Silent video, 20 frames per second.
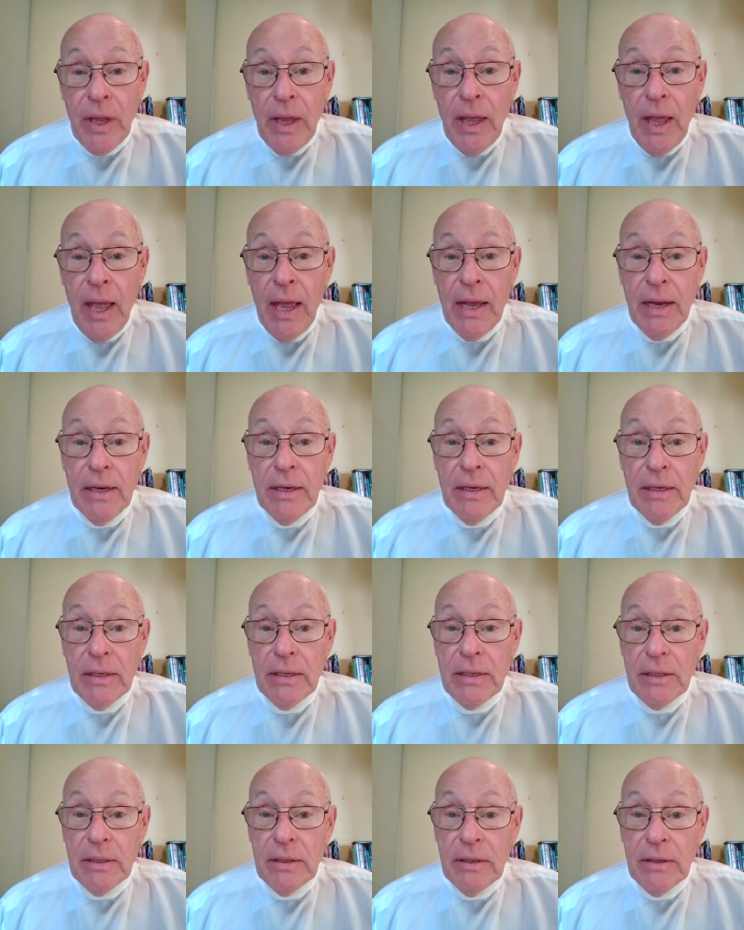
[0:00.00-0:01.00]

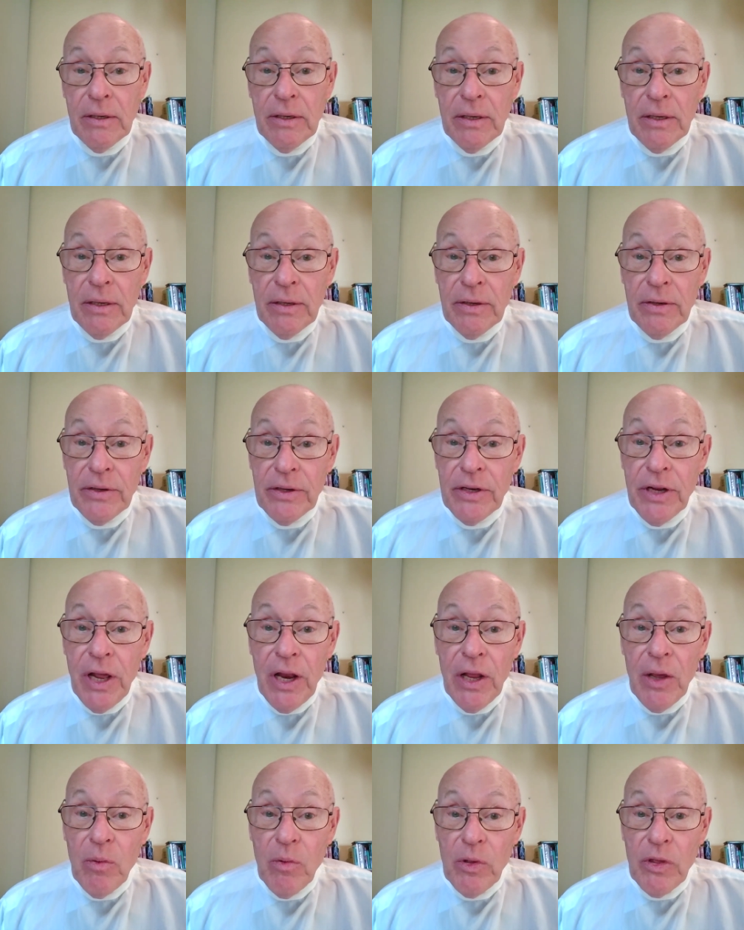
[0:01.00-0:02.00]
and
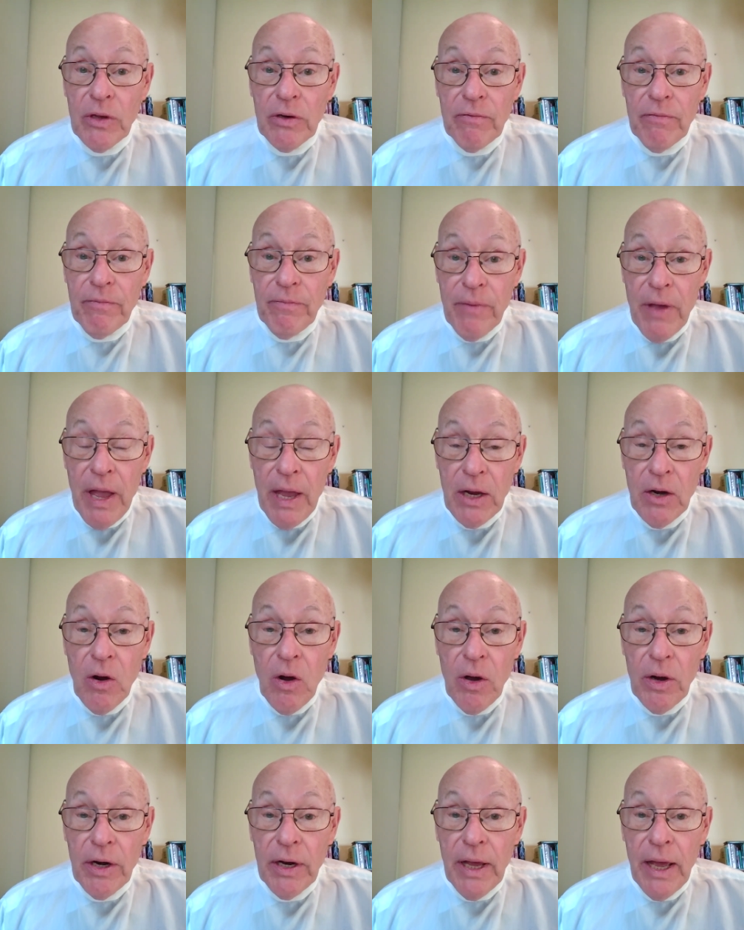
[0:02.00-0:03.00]
dealing with it head
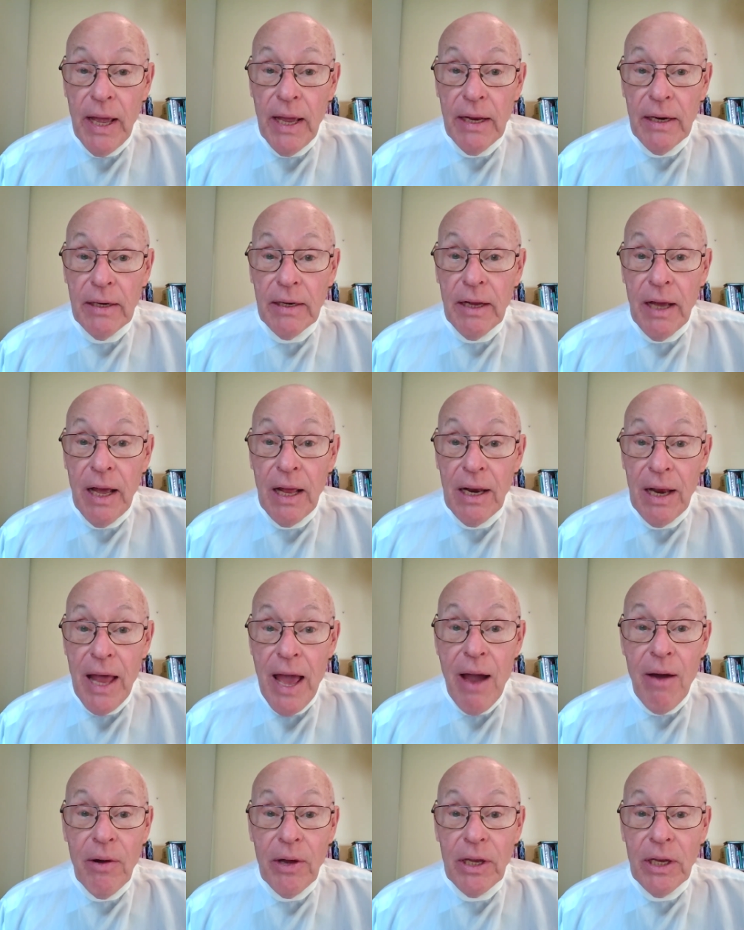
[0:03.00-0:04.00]
on and
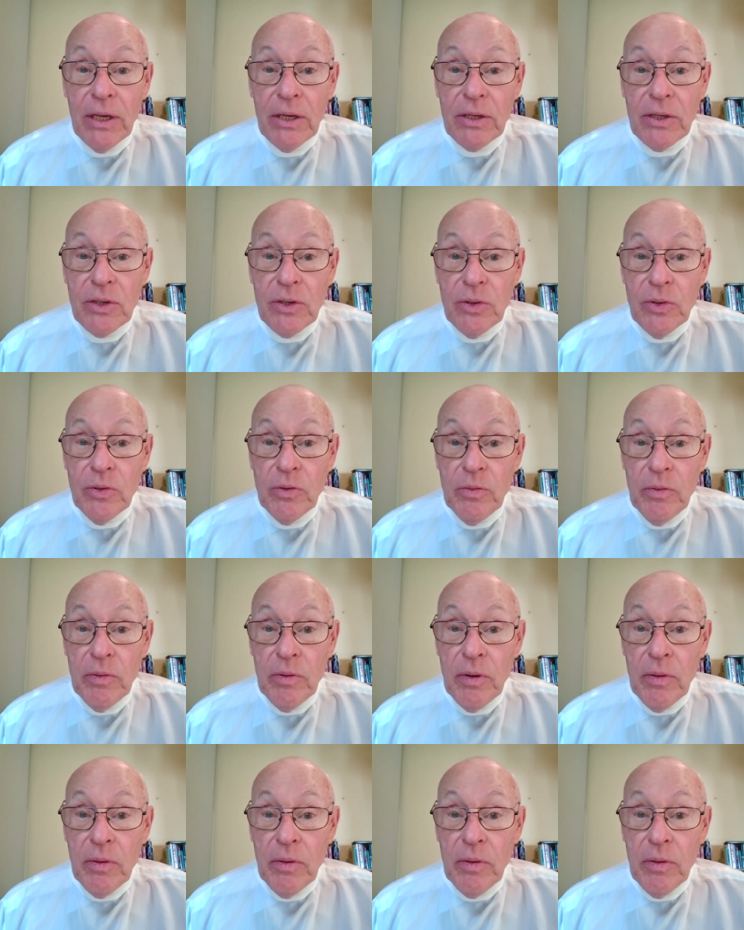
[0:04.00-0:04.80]
allowing it to